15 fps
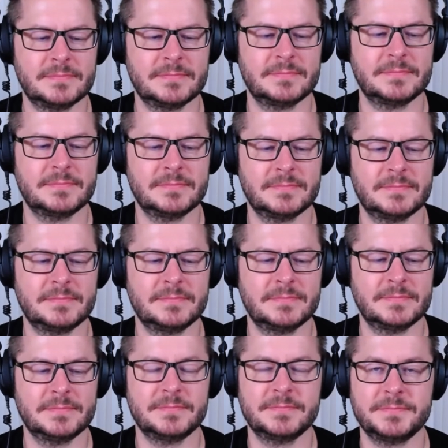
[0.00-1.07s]

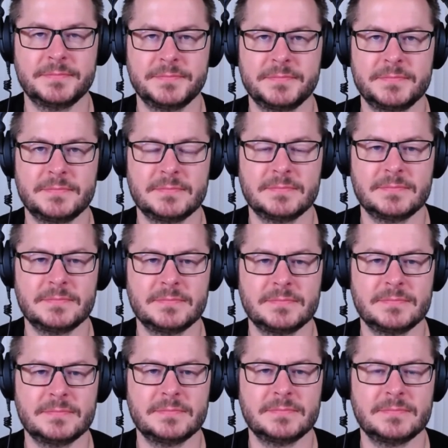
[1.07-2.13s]

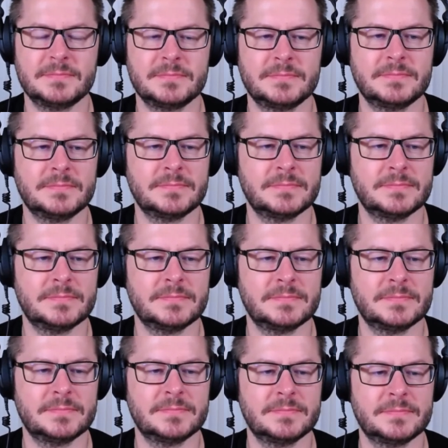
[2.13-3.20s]

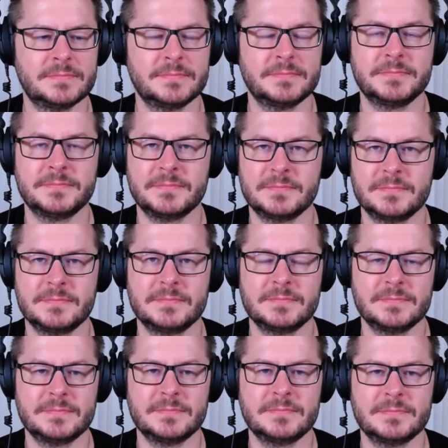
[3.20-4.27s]

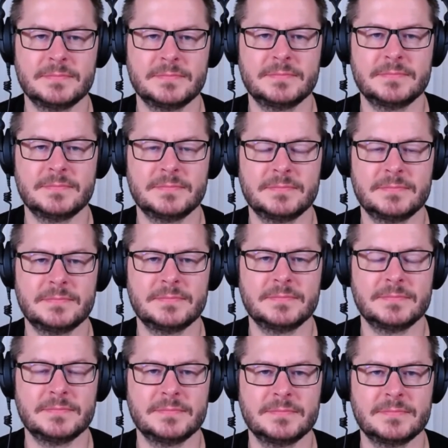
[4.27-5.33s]

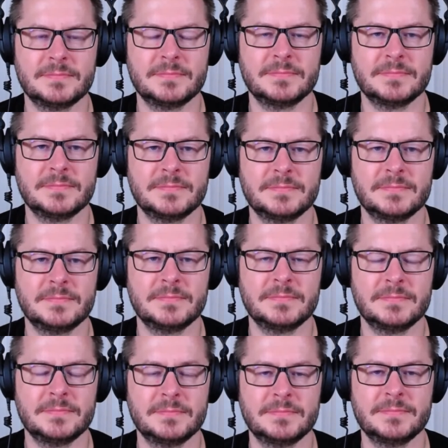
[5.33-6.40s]

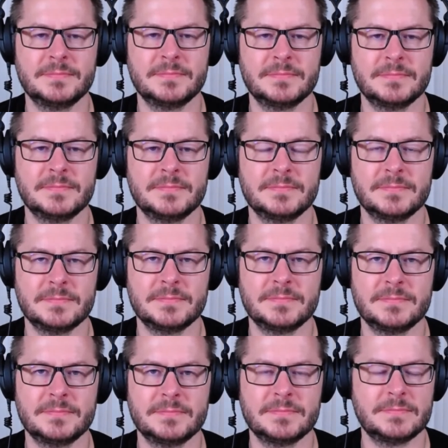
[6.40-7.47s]

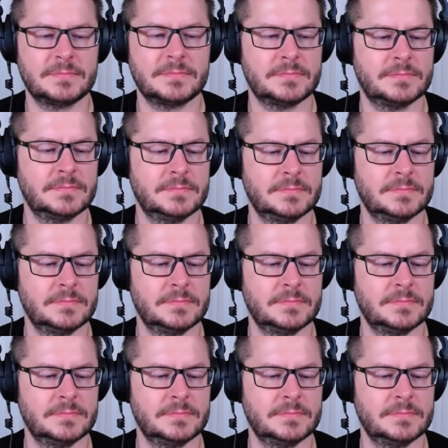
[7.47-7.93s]
This person isn't speaking.